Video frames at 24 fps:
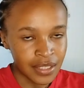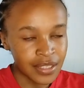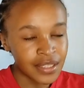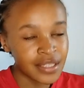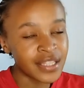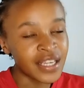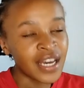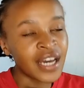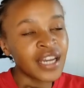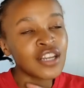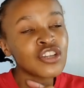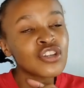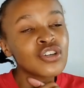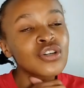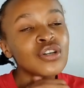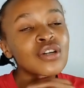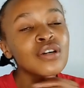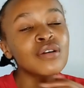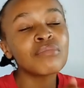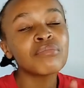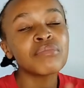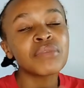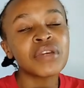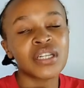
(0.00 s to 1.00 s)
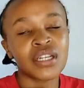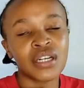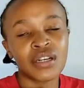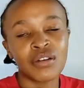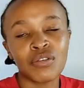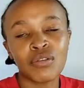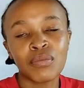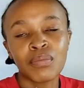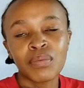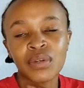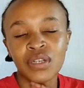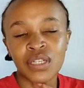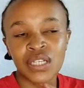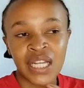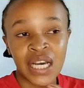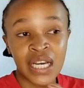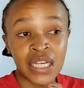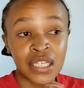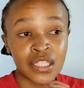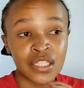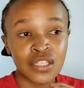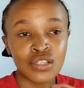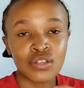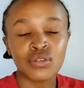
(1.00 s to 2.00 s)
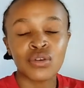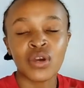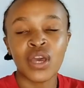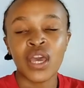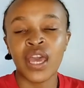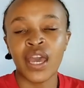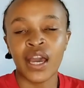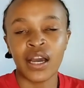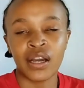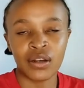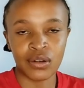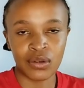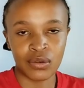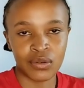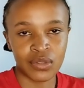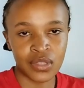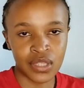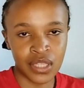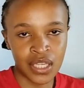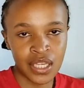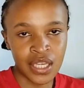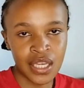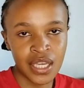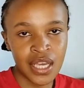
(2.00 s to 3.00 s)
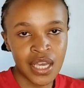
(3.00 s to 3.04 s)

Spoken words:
There are no miracle products to hair growth.